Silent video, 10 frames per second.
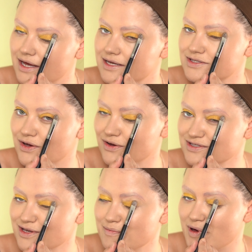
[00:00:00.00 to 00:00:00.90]
It's
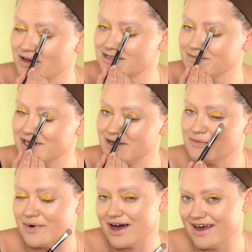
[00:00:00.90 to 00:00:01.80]
also possibly
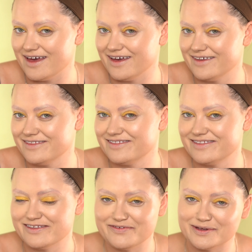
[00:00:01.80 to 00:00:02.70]
why
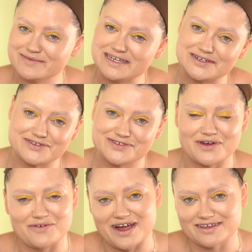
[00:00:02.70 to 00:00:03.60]
the film didn't do
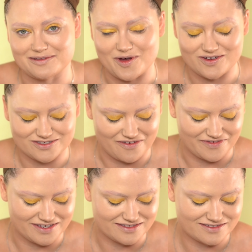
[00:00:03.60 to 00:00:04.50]
so great at the box
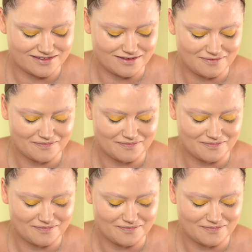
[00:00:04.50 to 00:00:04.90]
office.